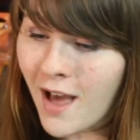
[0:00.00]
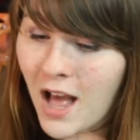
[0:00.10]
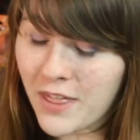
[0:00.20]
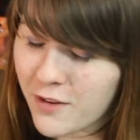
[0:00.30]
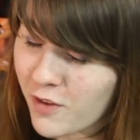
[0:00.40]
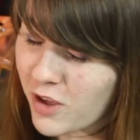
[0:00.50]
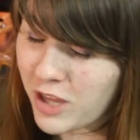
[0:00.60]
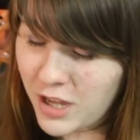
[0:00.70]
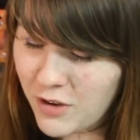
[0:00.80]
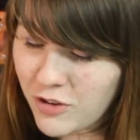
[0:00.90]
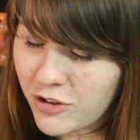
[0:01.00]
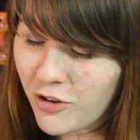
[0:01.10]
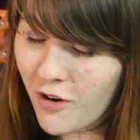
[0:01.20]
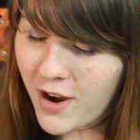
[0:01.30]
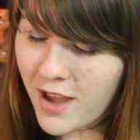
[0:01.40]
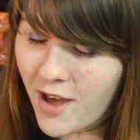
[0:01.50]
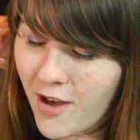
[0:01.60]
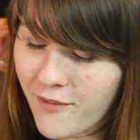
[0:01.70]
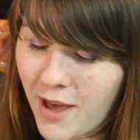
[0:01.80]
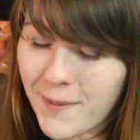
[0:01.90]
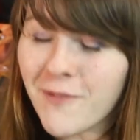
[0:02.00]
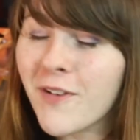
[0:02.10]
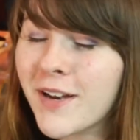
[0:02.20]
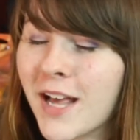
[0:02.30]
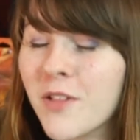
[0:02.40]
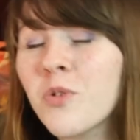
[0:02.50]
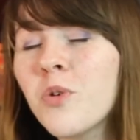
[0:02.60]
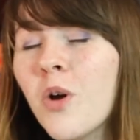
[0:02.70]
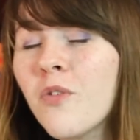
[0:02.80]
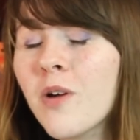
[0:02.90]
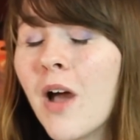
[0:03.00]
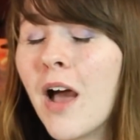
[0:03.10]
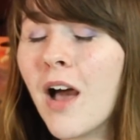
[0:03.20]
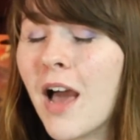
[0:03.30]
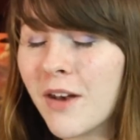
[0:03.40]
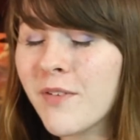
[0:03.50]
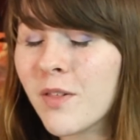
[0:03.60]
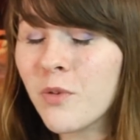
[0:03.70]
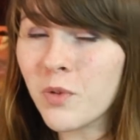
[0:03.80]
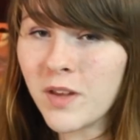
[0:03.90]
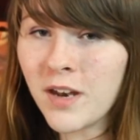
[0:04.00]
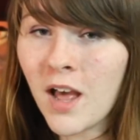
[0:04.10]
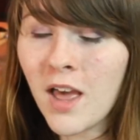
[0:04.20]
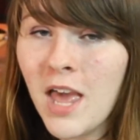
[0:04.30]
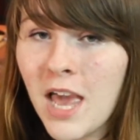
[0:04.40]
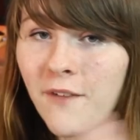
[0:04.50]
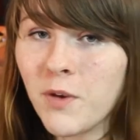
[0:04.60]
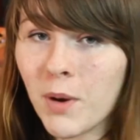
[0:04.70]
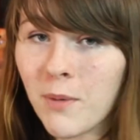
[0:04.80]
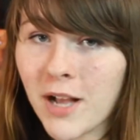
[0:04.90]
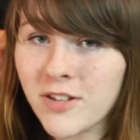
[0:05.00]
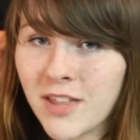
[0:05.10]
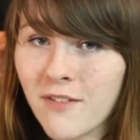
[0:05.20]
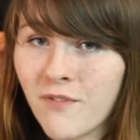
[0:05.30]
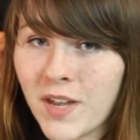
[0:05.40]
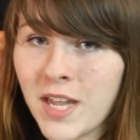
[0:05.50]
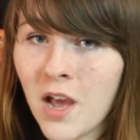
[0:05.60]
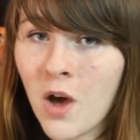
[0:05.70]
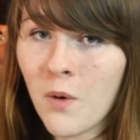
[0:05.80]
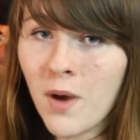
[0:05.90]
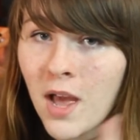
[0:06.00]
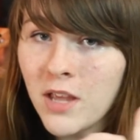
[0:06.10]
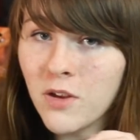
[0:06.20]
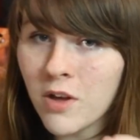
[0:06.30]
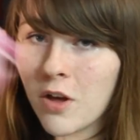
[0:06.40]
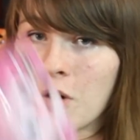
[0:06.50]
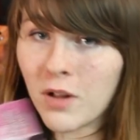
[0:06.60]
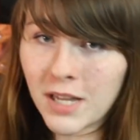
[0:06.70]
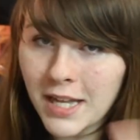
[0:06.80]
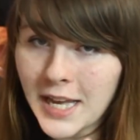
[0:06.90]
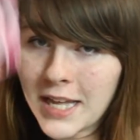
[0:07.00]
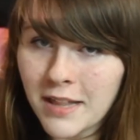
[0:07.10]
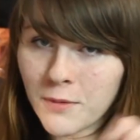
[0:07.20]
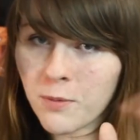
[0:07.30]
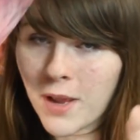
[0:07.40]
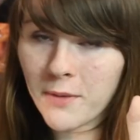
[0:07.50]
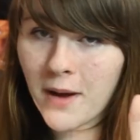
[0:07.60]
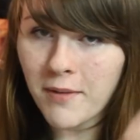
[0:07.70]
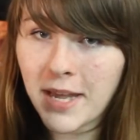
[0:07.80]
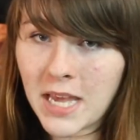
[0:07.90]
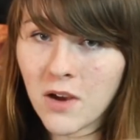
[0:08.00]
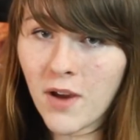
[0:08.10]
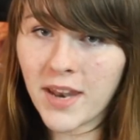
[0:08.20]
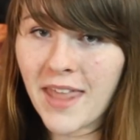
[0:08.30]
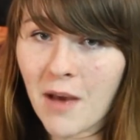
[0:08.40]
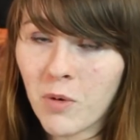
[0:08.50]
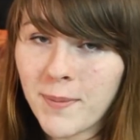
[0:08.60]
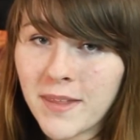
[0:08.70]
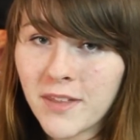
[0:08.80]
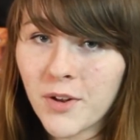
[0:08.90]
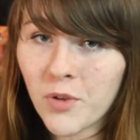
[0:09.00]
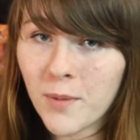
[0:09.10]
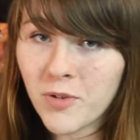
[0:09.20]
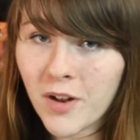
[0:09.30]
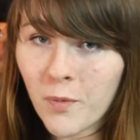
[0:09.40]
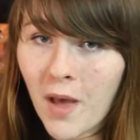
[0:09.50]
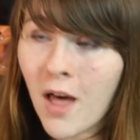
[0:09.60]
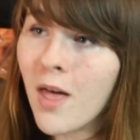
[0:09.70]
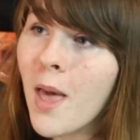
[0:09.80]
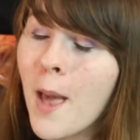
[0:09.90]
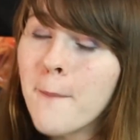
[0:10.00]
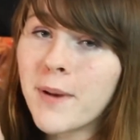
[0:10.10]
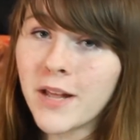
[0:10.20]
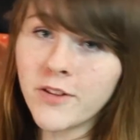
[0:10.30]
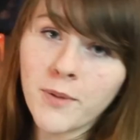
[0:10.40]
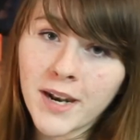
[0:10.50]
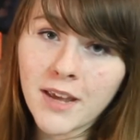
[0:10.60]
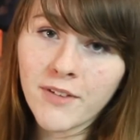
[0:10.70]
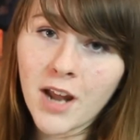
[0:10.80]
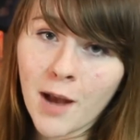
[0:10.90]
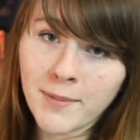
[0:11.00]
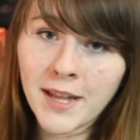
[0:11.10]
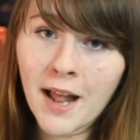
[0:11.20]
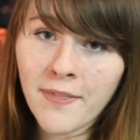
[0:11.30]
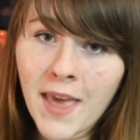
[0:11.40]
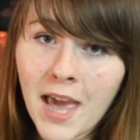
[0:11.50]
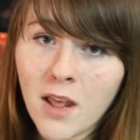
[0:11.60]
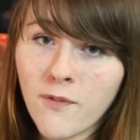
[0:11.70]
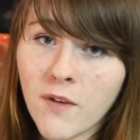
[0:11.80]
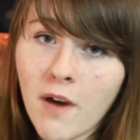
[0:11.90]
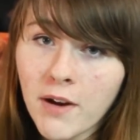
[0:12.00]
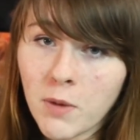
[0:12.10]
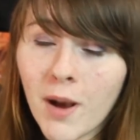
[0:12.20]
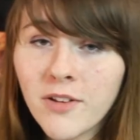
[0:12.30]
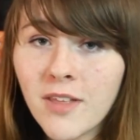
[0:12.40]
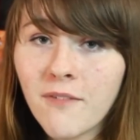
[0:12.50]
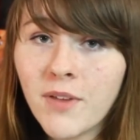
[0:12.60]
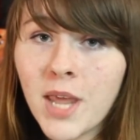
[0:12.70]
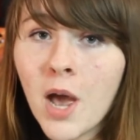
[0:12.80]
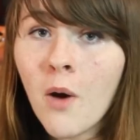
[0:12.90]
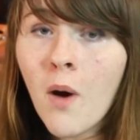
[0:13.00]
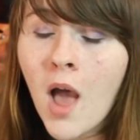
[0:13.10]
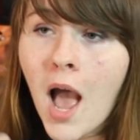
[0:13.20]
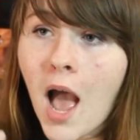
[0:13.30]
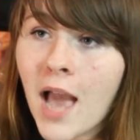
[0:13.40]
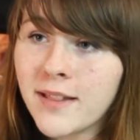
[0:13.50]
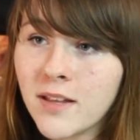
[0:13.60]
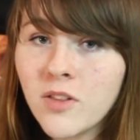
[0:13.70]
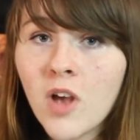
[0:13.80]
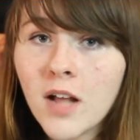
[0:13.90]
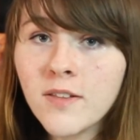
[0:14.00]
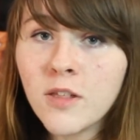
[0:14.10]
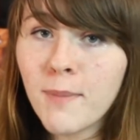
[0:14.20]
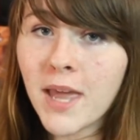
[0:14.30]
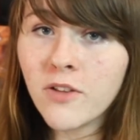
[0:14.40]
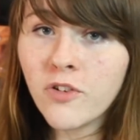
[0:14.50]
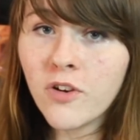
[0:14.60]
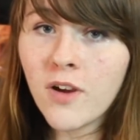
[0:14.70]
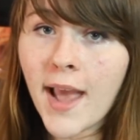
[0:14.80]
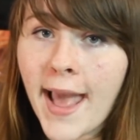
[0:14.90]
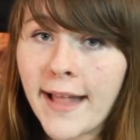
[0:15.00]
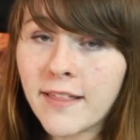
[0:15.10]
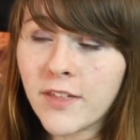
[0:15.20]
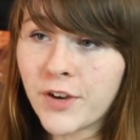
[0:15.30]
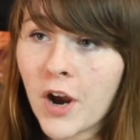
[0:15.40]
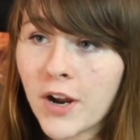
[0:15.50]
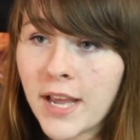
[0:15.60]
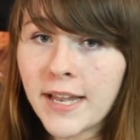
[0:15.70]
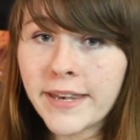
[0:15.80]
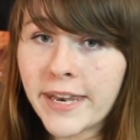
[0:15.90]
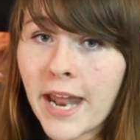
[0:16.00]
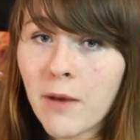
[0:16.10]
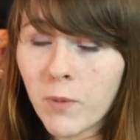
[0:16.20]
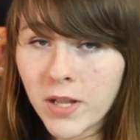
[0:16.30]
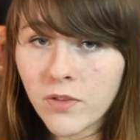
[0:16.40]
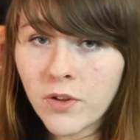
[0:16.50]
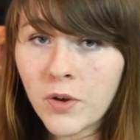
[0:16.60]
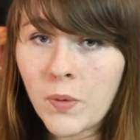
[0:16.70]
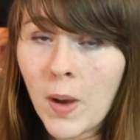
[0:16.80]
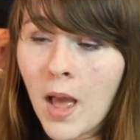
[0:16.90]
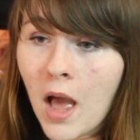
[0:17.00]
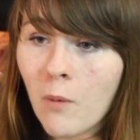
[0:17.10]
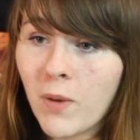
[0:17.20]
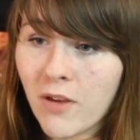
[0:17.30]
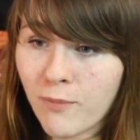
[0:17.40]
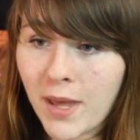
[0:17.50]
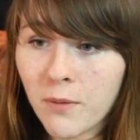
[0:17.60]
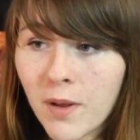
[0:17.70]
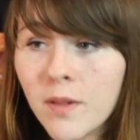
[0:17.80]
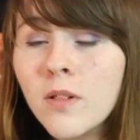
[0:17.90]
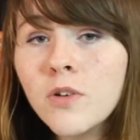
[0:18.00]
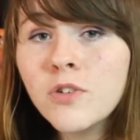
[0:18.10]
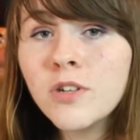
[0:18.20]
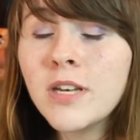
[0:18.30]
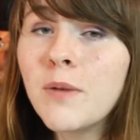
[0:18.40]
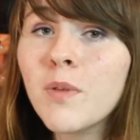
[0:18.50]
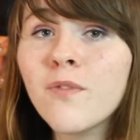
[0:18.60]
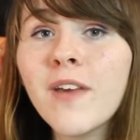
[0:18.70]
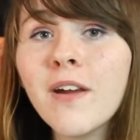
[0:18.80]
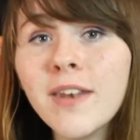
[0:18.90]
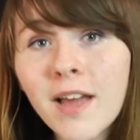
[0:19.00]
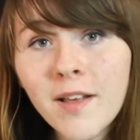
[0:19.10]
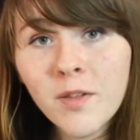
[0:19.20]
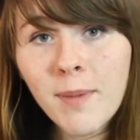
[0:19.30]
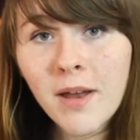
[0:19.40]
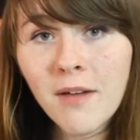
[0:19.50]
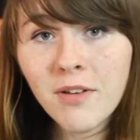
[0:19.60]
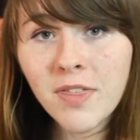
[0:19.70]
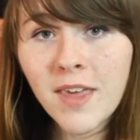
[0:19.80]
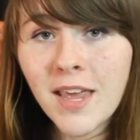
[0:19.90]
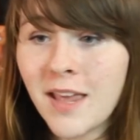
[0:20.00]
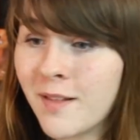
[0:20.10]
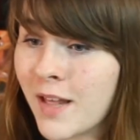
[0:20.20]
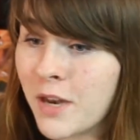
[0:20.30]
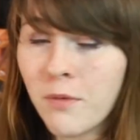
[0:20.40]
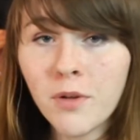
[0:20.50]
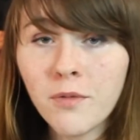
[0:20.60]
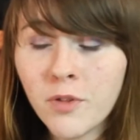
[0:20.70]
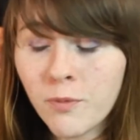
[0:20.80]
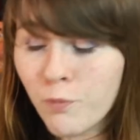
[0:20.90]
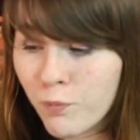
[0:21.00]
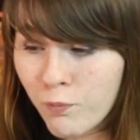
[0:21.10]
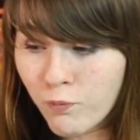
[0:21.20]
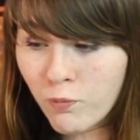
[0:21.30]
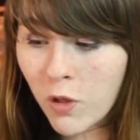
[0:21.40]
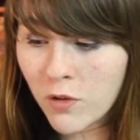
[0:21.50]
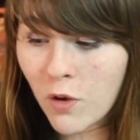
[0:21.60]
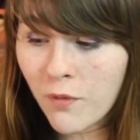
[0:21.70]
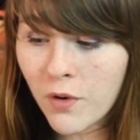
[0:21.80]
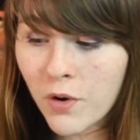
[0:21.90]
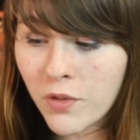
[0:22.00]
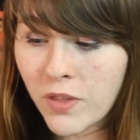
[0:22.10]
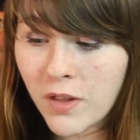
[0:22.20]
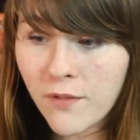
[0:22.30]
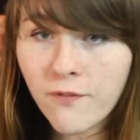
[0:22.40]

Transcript: There's a huge story of how my friend got screwed over out of his Lucina. If you want to watch that video, you can go click it right around here, and that will be in the description as well. But I do want to give an update on that if you've already watched that video. I did talk to the manager at the Target that I went to. We have met a resolution. He was very nice about everything. He said he looked over the